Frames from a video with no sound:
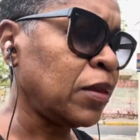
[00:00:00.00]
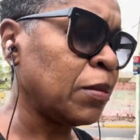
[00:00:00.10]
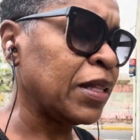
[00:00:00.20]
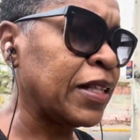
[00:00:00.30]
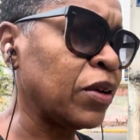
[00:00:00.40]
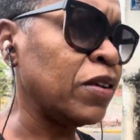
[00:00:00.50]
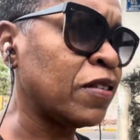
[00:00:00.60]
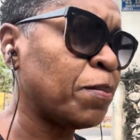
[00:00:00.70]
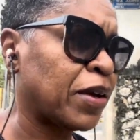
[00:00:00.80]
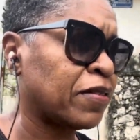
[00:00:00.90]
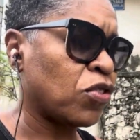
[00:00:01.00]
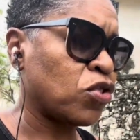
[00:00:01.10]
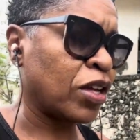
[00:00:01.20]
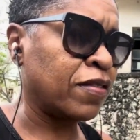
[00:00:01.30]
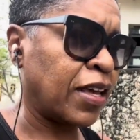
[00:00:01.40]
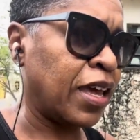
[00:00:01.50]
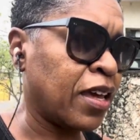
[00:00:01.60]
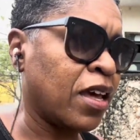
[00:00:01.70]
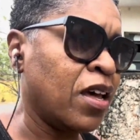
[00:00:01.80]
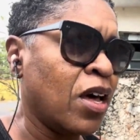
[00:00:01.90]
but there is a bus that you can take
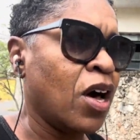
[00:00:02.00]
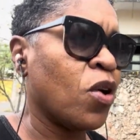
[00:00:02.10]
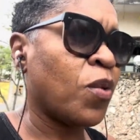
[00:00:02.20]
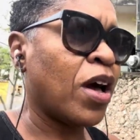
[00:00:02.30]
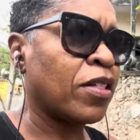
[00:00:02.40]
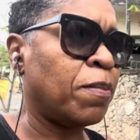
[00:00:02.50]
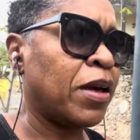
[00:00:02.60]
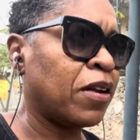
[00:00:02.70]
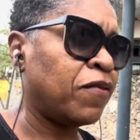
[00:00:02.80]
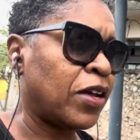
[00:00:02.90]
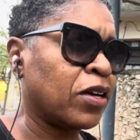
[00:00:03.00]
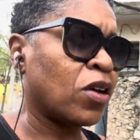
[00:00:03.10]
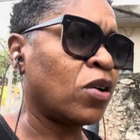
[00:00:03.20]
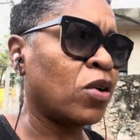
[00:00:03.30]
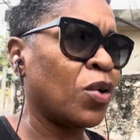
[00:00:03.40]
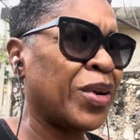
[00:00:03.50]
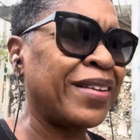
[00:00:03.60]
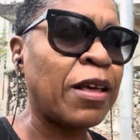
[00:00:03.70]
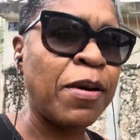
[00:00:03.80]
around the Periferico. And when I say